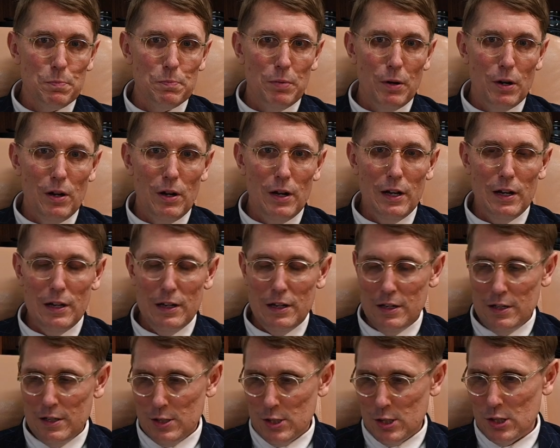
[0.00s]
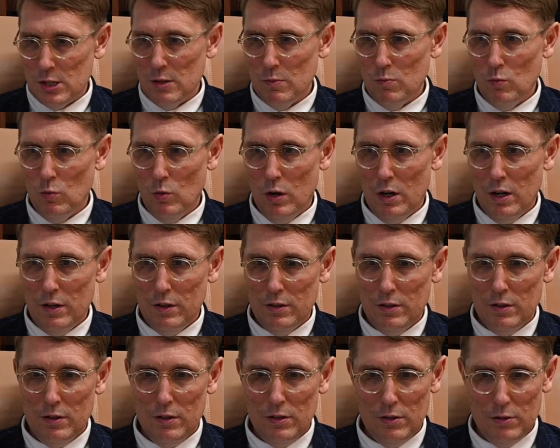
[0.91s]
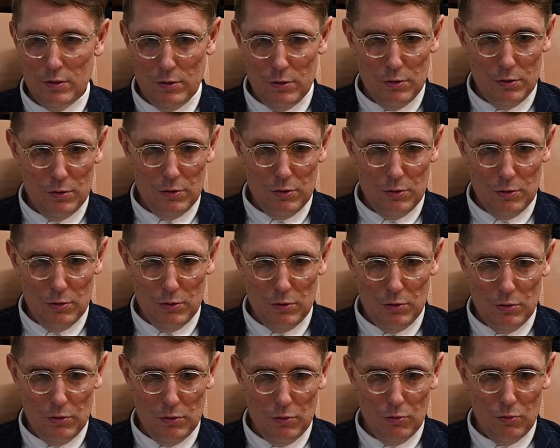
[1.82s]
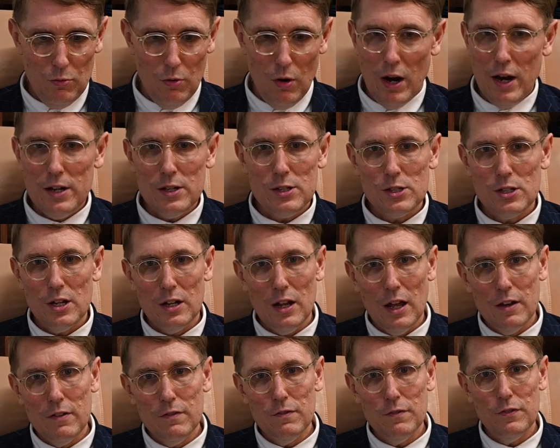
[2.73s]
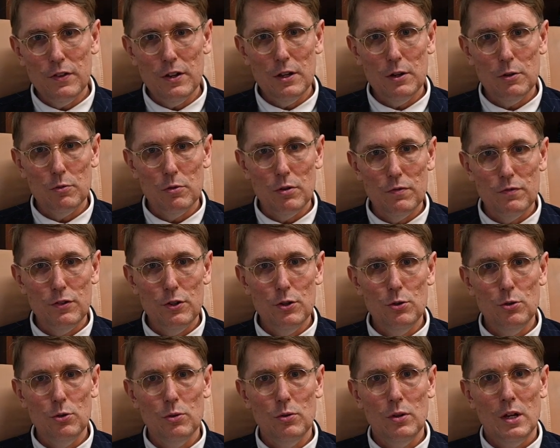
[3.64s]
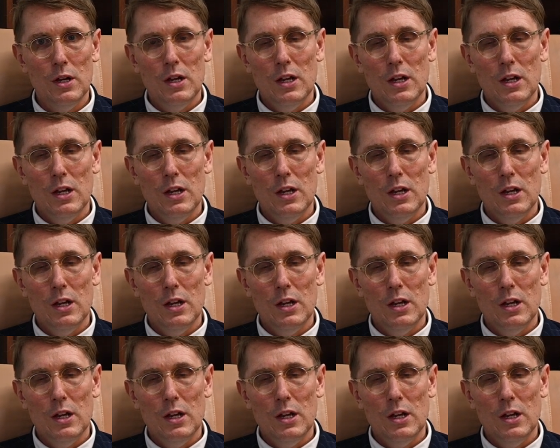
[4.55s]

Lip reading: by someone who writes an unfair review,